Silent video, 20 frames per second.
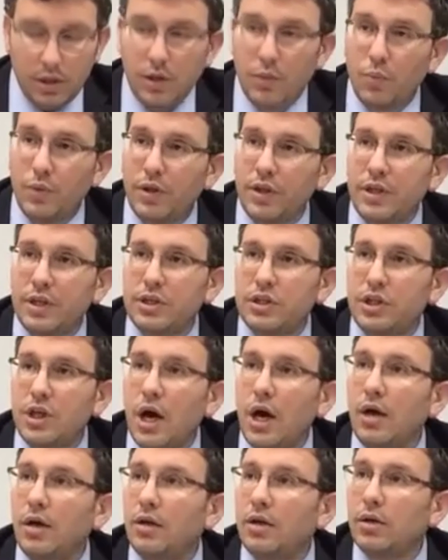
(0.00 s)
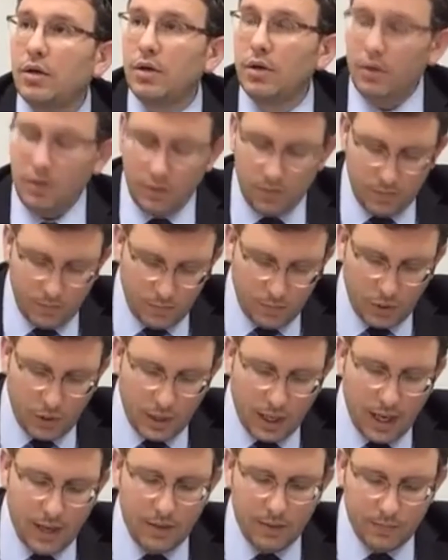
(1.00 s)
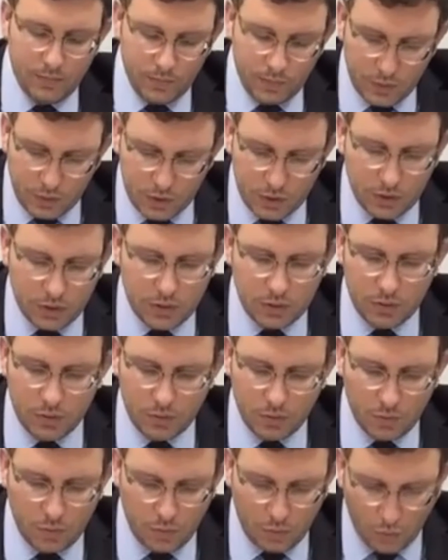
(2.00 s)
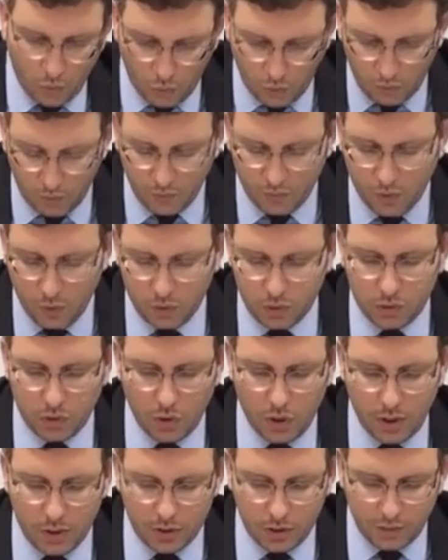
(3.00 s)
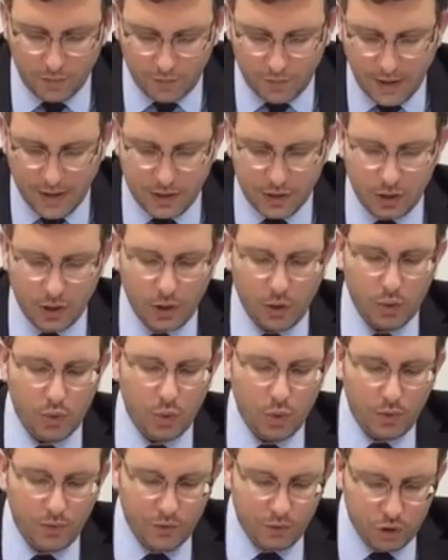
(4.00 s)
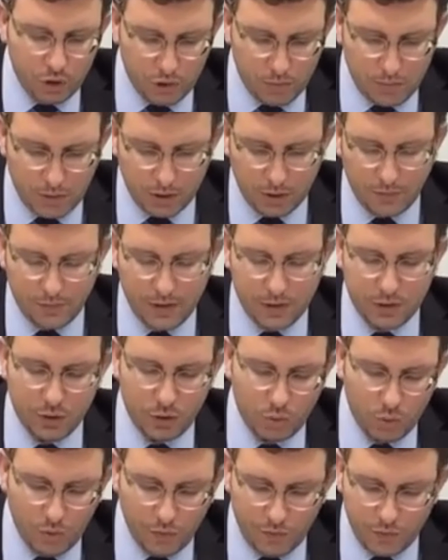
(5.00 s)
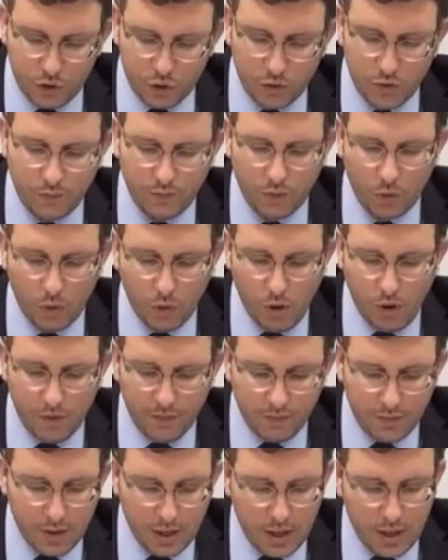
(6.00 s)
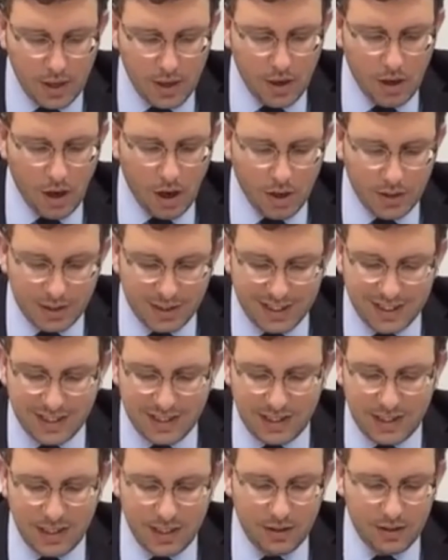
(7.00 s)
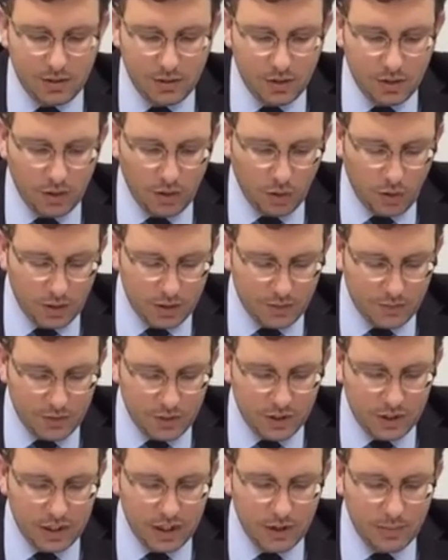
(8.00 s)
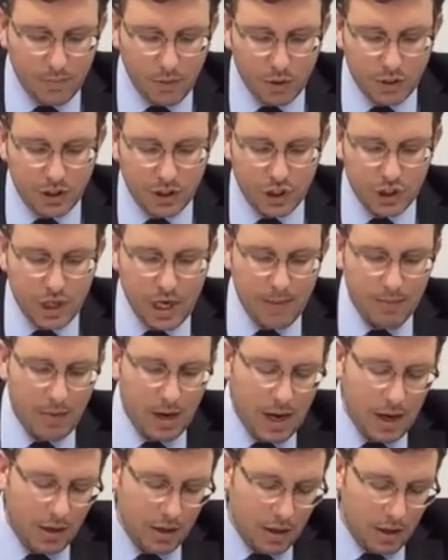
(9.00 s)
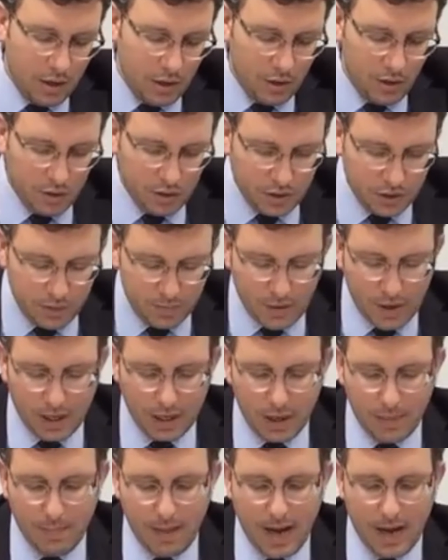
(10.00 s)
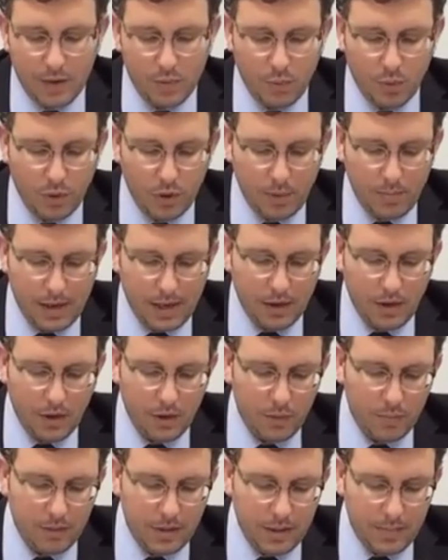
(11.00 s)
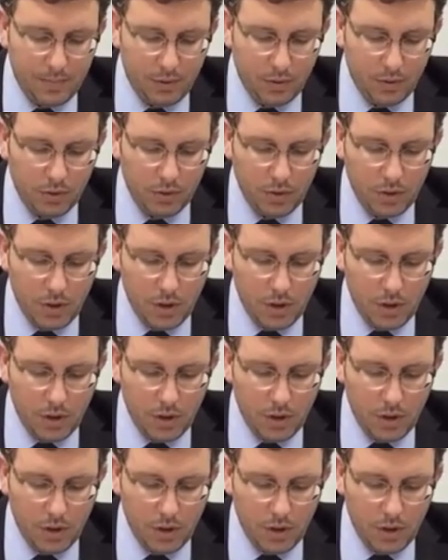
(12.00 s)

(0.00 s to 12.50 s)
with its young, okay, all of those laws, the fence on a roof, you should build a fence on a roof, you shouldn't fall off. Tzitzit, the laws of tzitzit, motzi shemra, spreading a bad word about other people,